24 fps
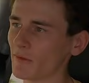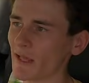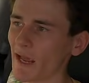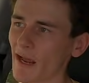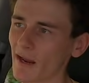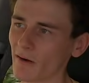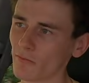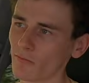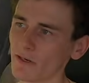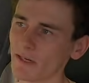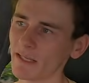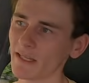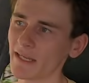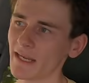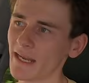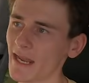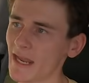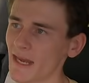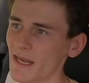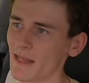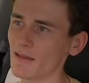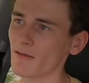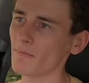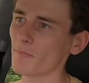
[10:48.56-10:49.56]
without really
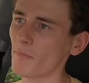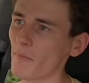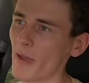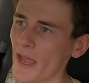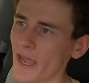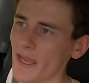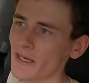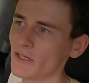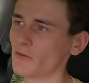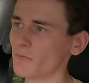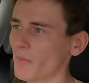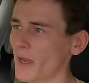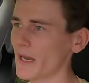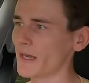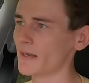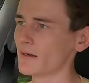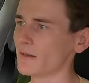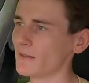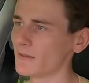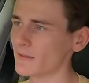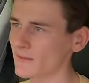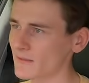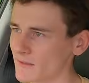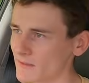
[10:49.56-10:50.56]
any major
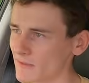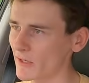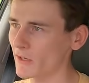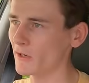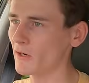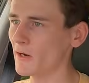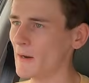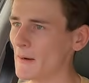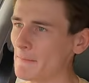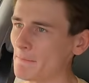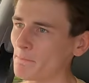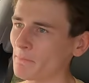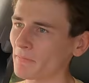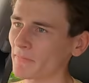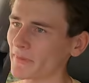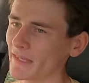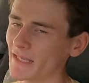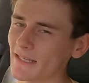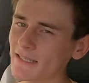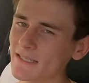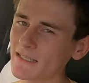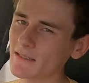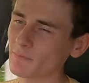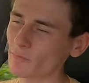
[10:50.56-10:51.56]
maintenance. So
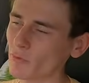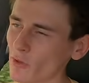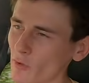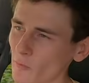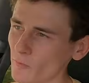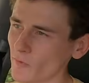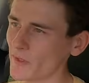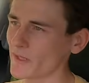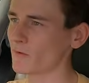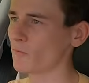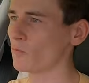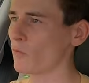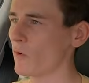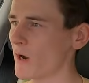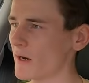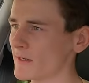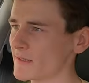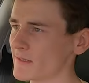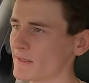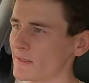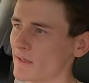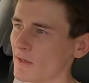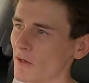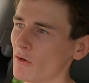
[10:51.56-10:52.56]
this is probably the
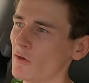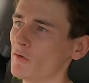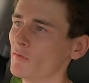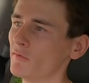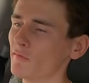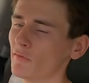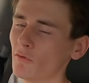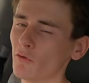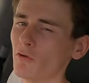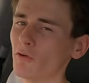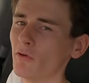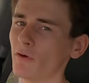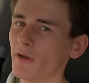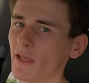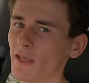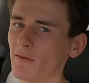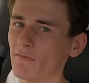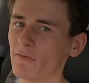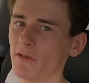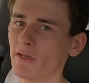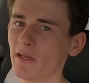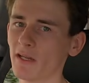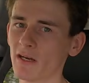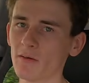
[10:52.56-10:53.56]
one to go for
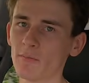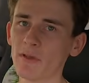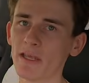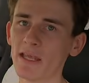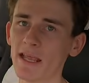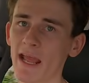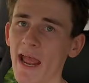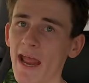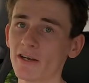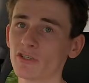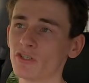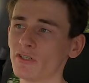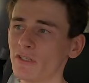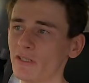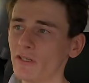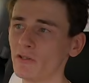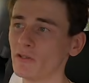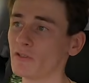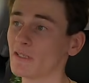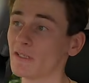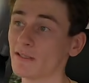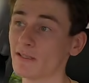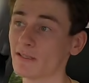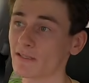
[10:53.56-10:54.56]
if you're going to be actually
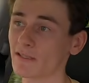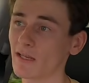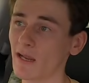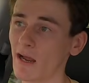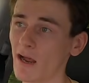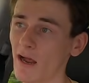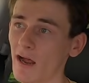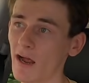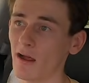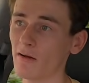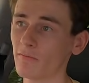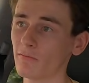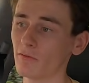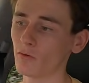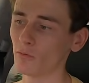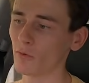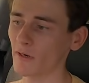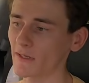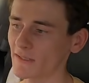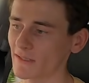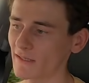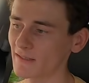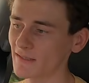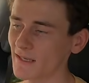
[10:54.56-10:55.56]
using this car for
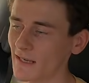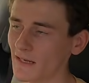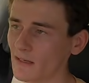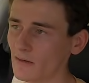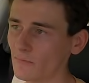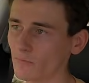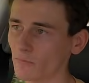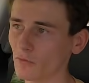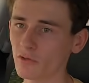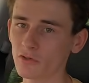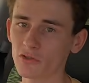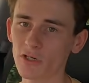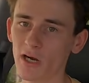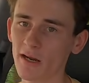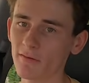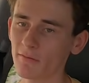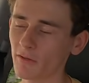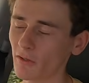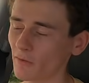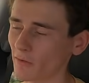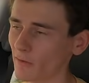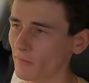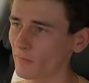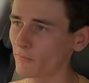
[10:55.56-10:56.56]
what it's intended for,
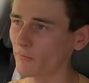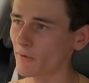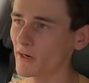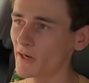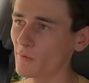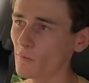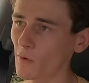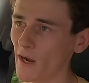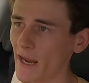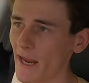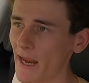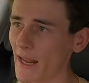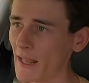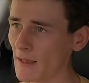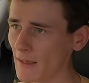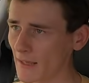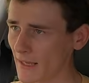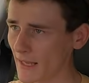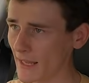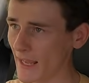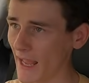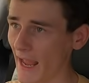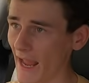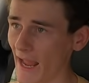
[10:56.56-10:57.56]
driving on the freeway
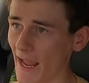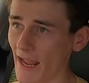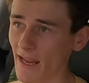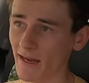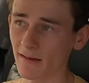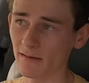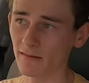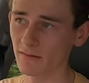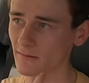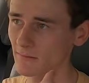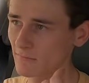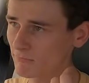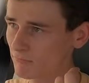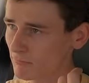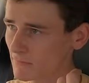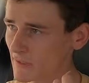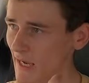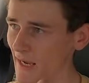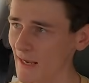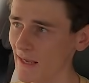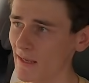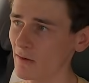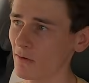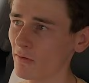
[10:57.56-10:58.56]
and
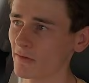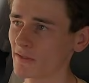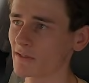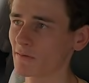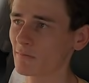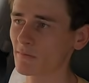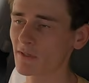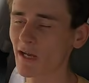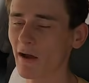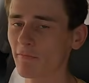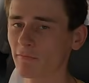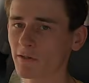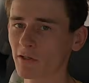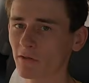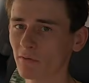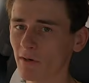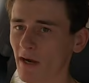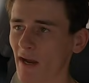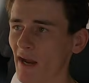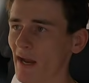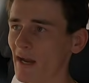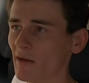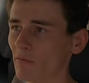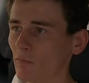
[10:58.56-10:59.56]
taking on some tough
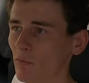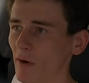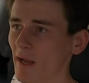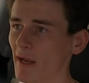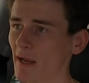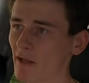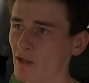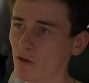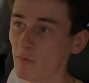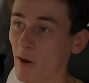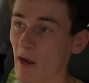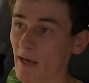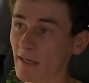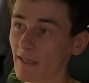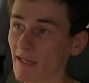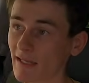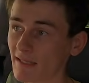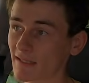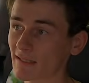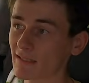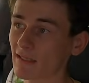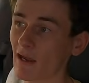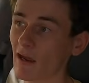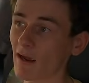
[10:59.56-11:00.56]
terrain where you might
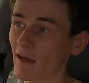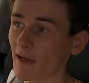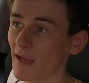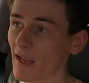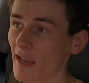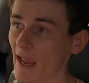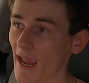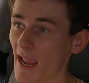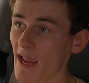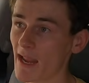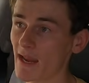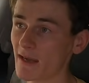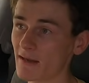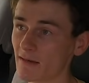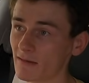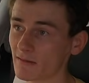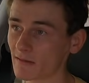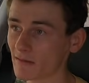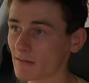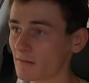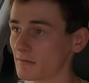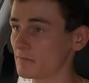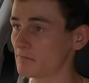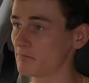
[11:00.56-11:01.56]
get stuck
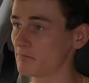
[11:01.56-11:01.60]
and